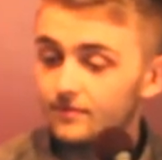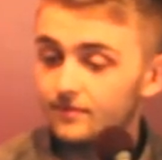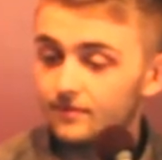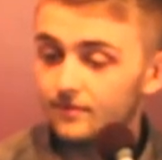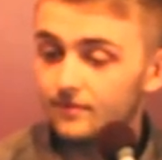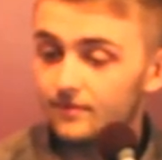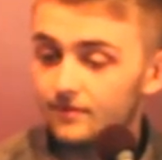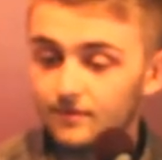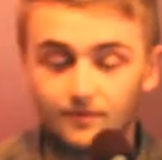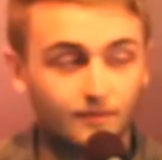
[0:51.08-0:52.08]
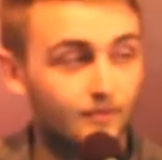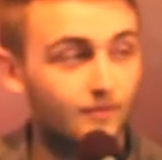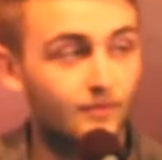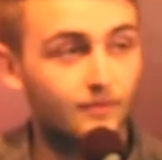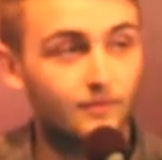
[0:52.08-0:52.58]

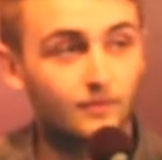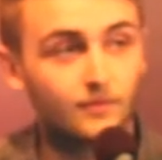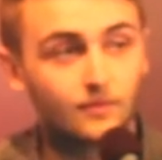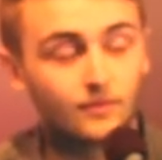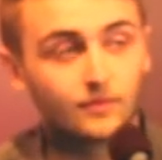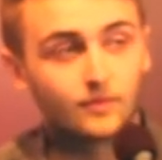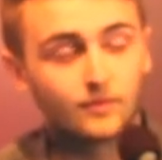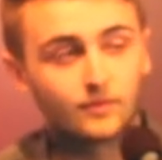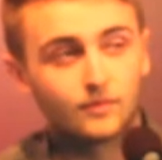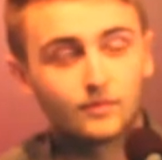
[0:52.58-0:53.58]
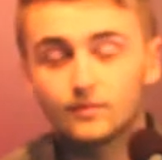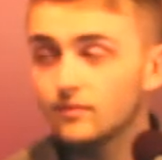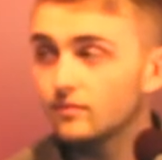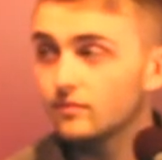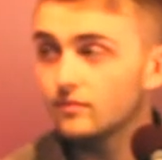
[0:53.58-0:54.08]

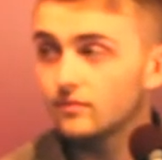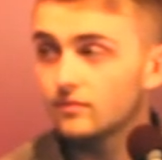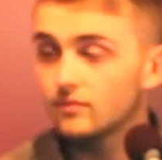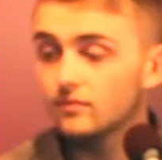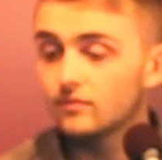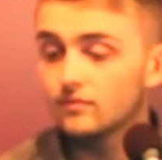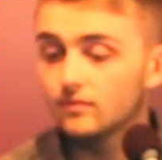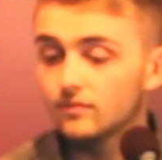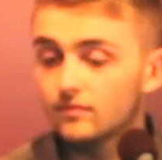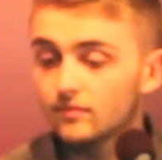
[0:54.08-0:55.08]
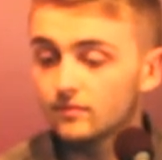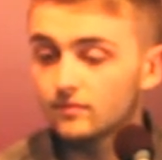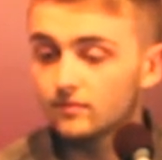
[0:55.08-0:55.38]
(not speaking)